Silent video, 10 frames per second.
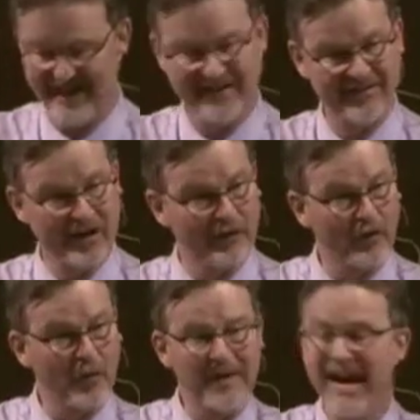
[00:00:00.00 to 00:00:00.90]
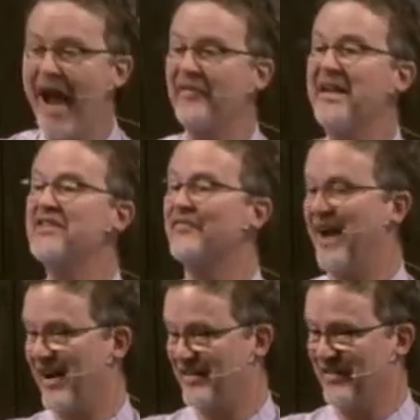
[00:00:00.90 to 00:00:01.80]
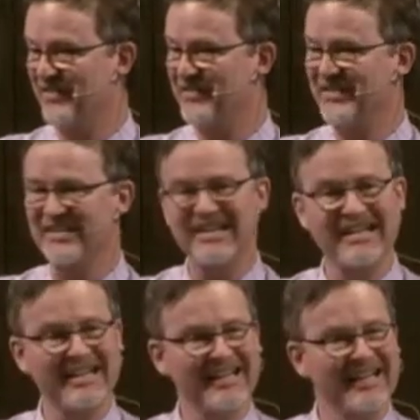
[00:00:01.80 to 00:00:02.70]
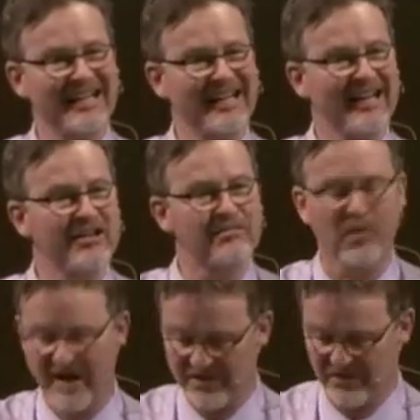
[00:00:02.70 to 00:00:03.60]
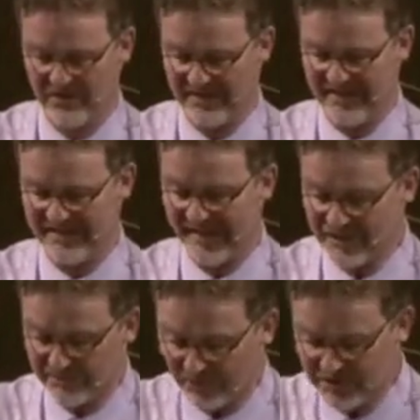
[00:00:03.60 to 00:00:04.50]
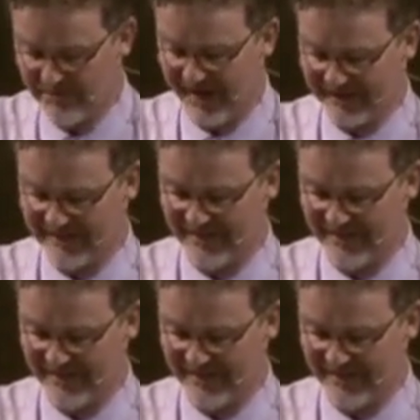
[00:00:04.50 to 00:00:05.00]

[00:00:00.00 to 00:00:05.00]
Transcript: And therefore, we have his values, his priorities, his perspective.